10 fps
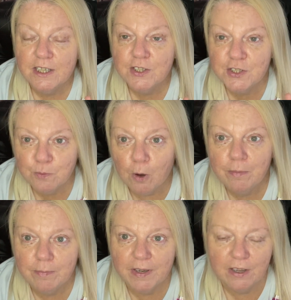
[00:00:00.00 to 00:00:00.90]

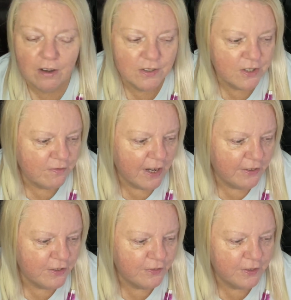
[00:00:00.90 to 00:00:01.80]
swap my yarns
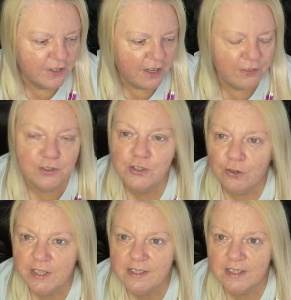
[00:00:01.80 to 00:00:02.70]
around for the other
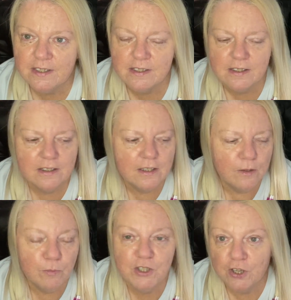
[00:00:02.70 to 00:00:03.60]
choices,
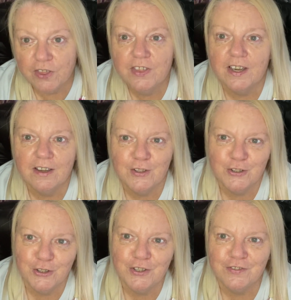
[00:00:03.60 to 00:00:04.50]
which I think I
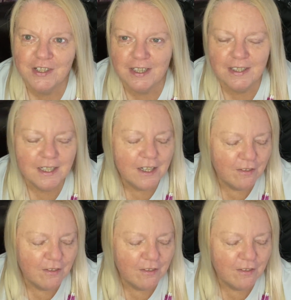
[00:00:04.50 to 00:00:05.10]
should have done.